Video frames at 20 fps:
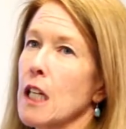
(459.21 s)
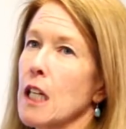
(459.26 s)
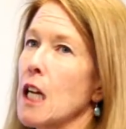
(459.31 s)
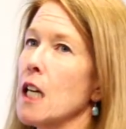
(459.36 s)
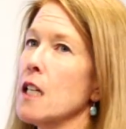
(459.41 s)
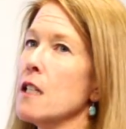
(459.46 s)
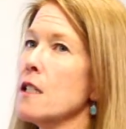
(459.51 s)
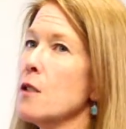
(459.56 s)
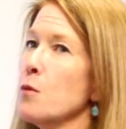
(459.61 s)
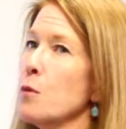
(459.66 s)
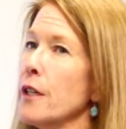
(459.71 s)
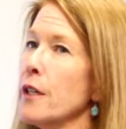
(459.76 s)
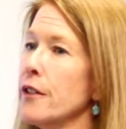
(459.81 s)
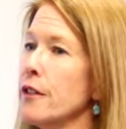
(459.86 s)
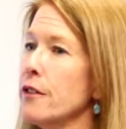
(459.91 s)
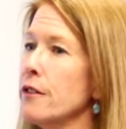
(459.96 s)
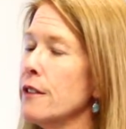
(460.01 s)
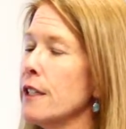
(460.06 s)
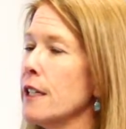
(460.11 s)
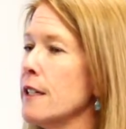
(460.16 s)
It's where
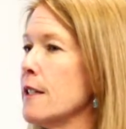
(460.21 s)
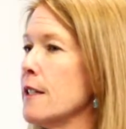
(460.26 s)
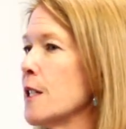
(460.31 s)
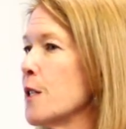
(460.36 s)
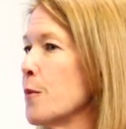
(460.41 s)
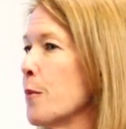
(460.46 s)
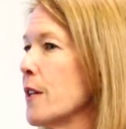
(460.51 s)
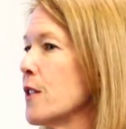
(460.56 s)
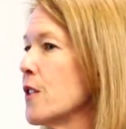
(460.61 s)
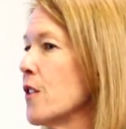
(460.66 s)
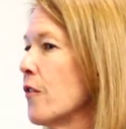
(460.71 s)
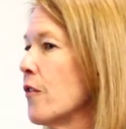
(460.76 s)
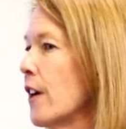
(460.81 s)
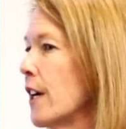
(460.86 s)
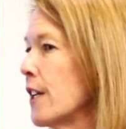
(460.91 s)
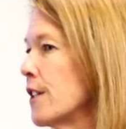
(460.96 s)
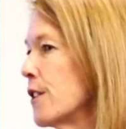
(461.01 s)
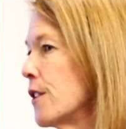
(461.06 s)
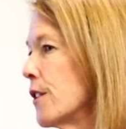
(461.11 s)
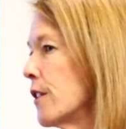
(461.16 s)
you get to
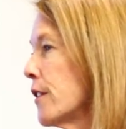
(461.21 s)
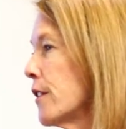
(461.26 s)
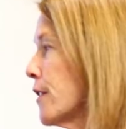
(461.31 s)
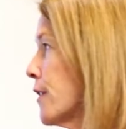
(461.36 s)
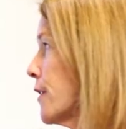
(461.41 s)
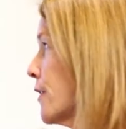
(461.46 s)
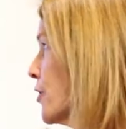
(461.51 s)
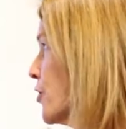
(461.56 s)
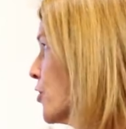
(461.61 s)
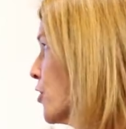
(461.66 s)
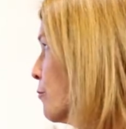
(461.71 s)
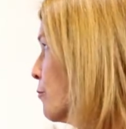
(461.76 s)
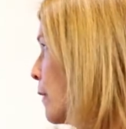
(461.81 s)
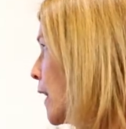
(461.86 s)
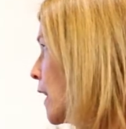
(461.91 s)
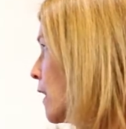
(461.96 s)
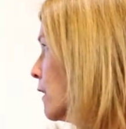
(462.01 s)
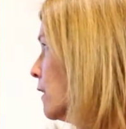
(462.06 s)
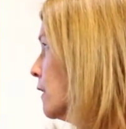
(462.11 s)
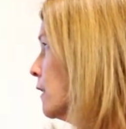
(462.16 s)
specify to your decision
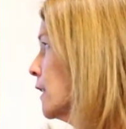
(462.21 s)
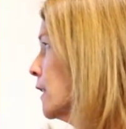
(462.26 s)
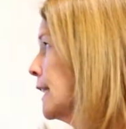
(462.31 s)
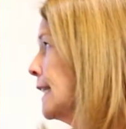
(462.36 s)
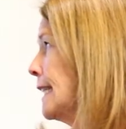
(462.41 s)
maker